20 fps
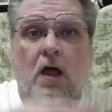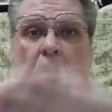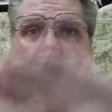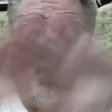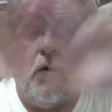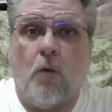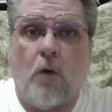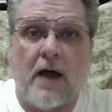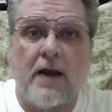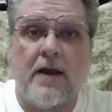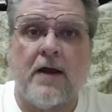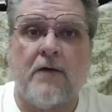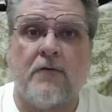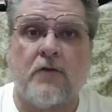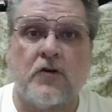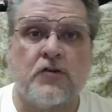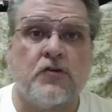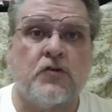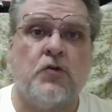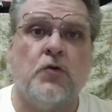whatever
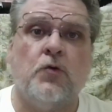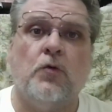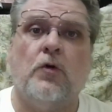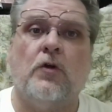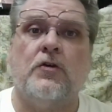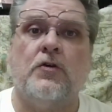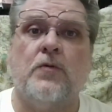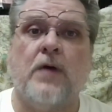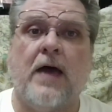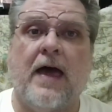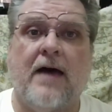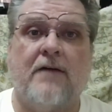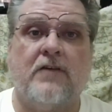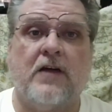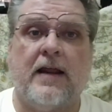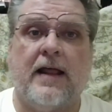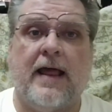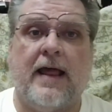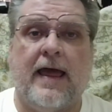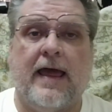tool you have at
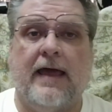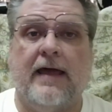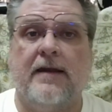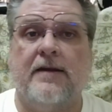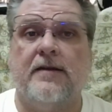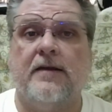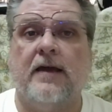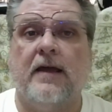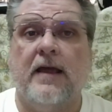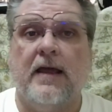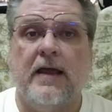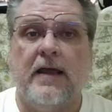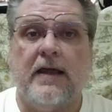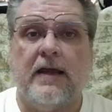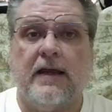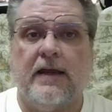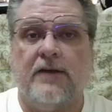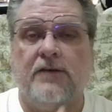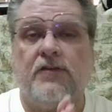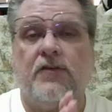hand,
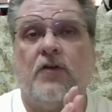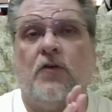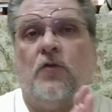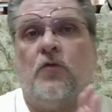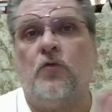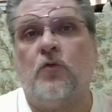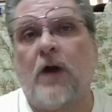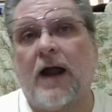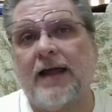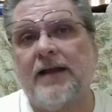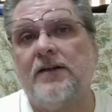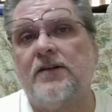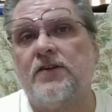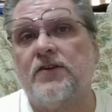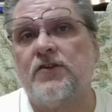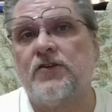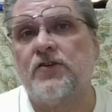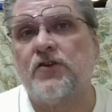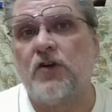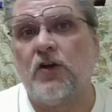is the right
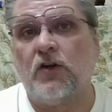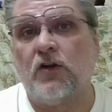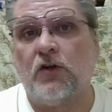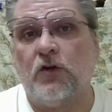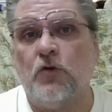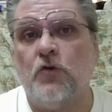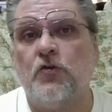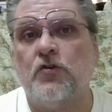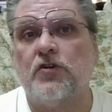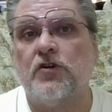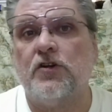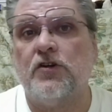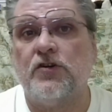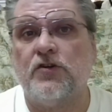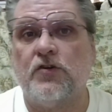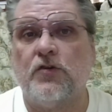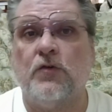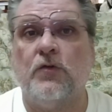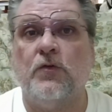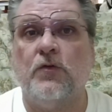solution
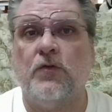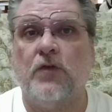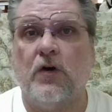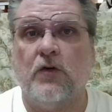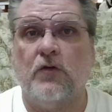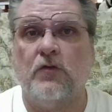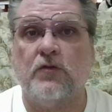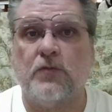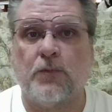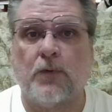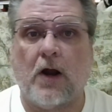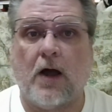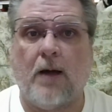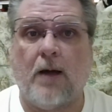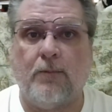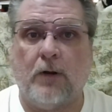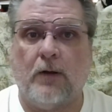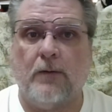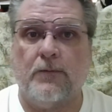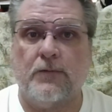to those
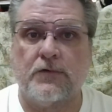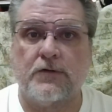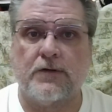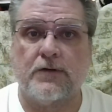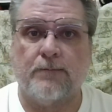problems.